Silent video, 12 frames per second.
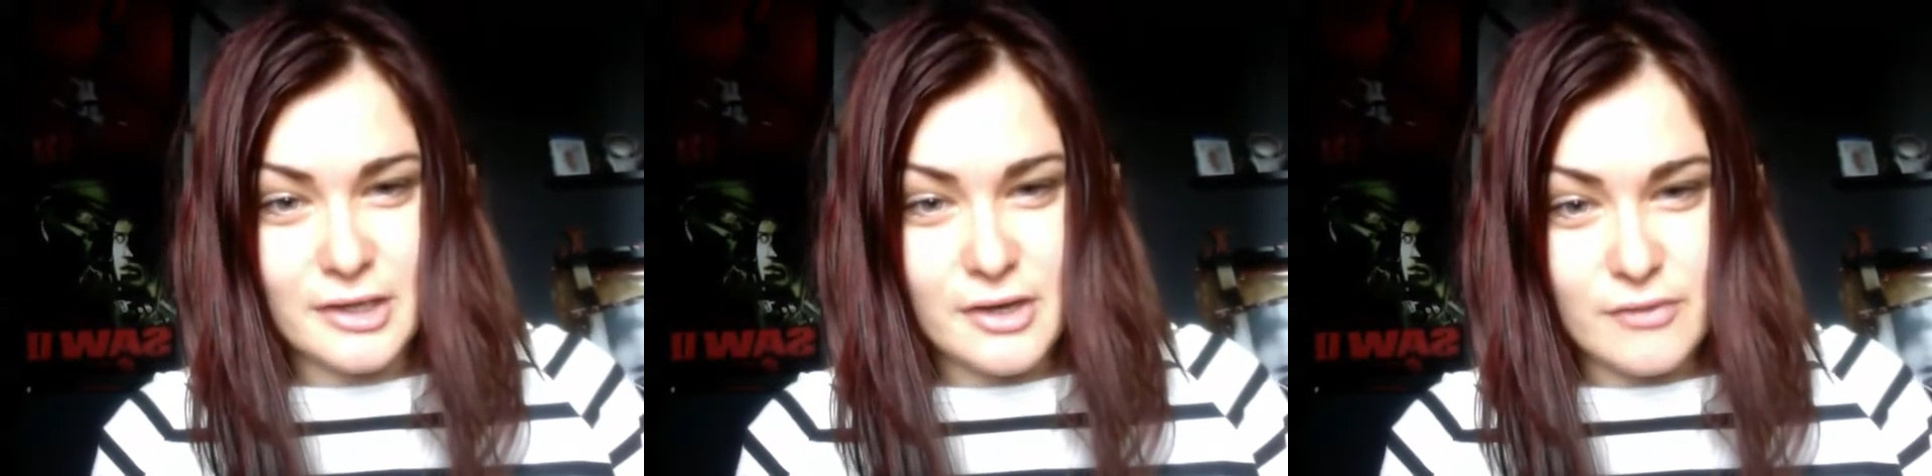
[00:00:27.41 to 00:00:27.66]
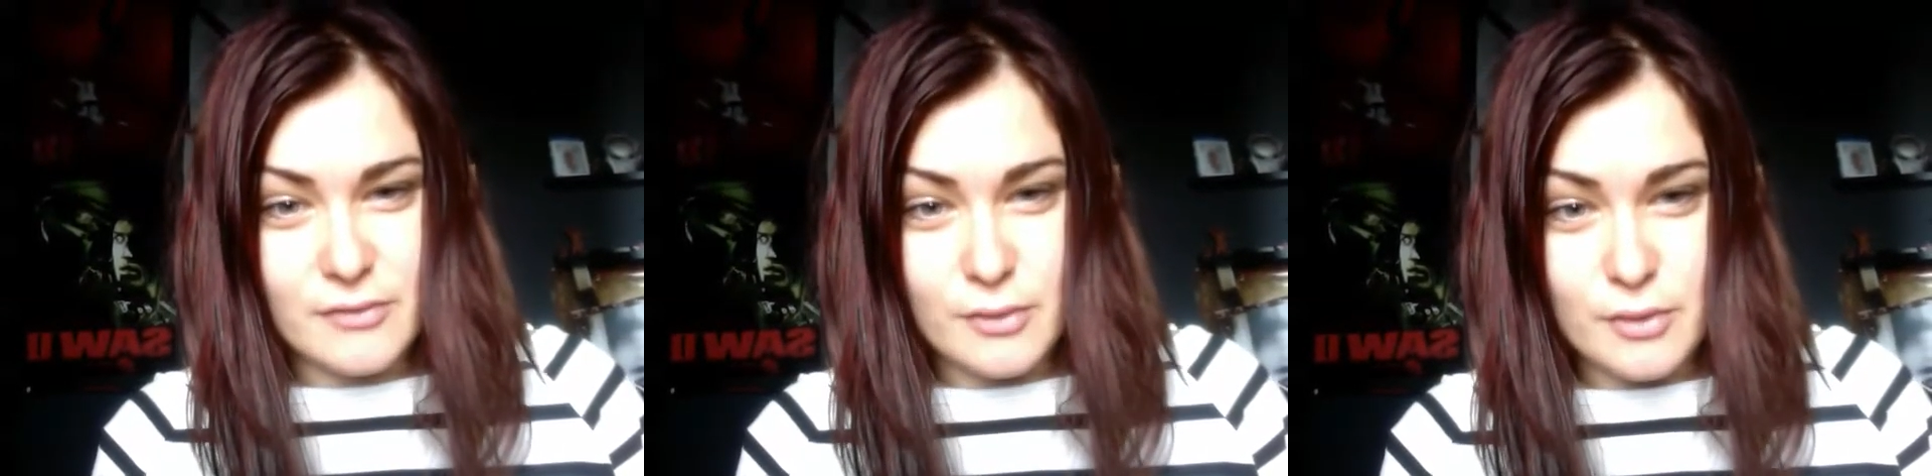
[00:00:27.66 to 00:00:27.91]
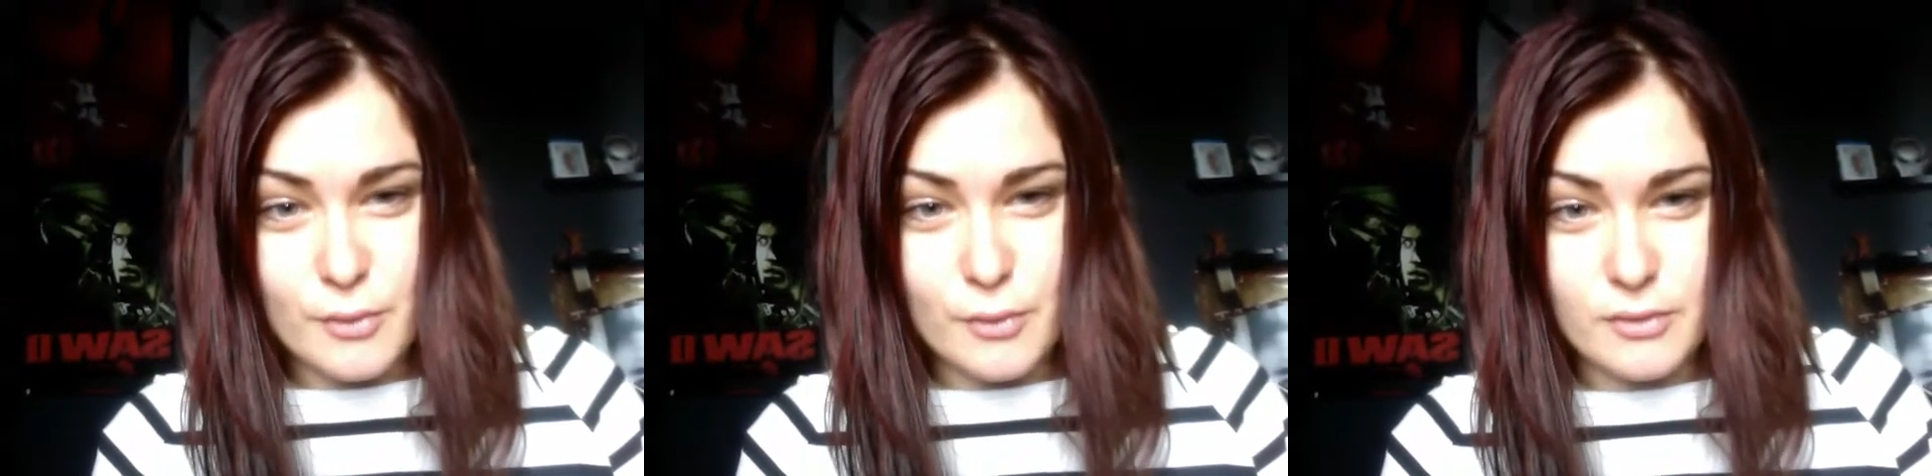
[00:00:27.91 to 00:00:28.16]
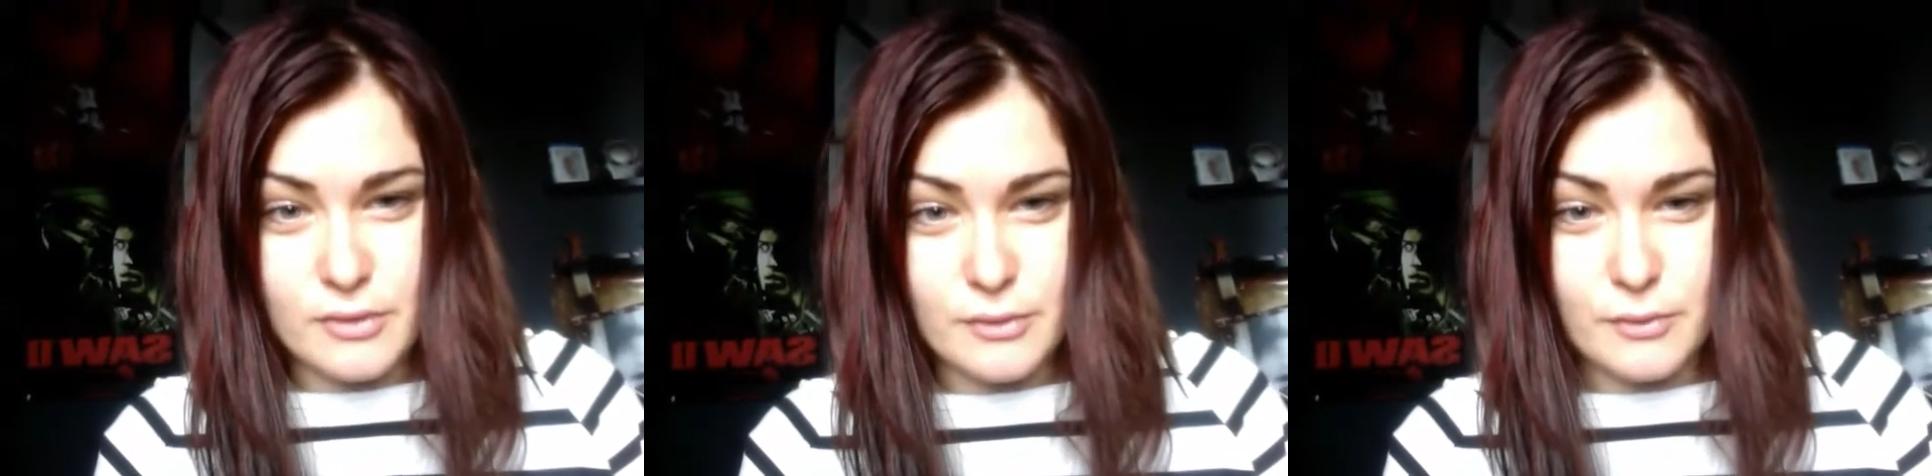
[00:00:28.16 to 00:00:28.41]
love
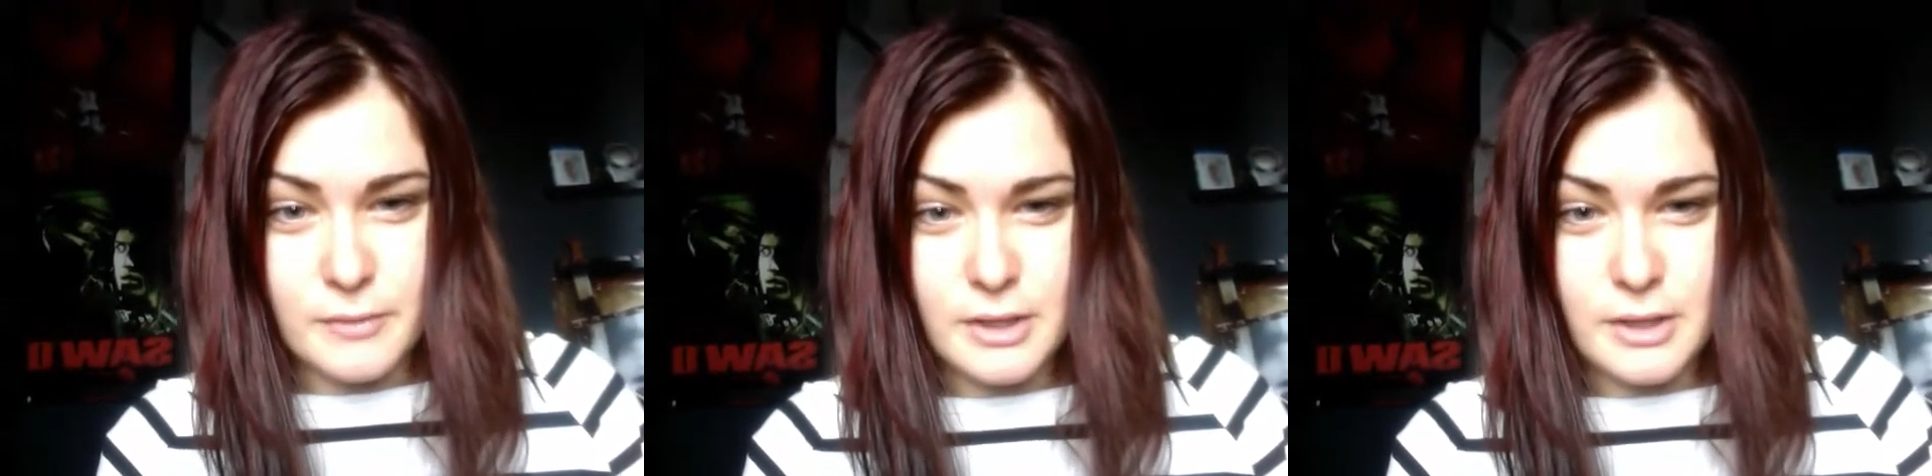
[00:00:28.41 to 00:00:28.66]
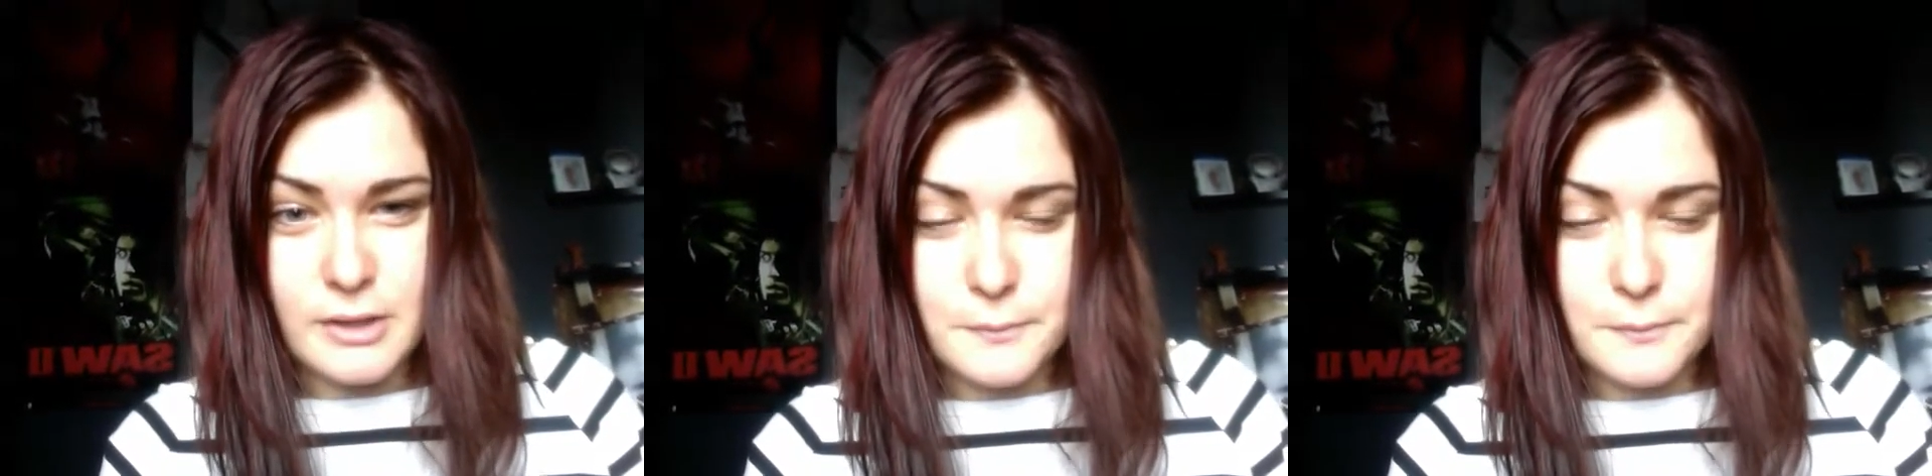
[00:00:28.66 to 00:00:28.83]
with a woman.